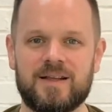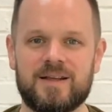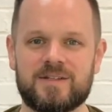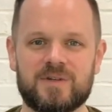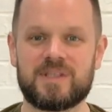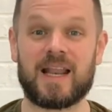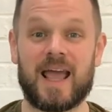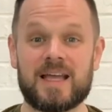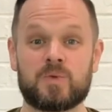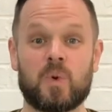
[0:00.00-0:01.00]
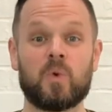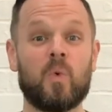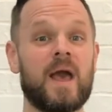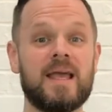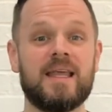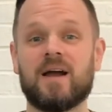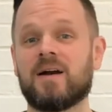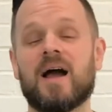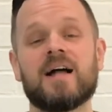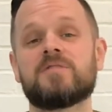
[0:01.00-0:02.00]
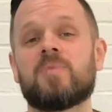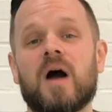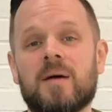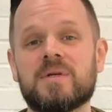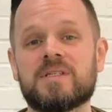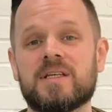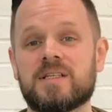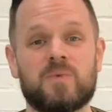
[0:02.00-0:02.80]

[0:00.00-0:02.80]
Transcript: So today, as we're waiting on God's promises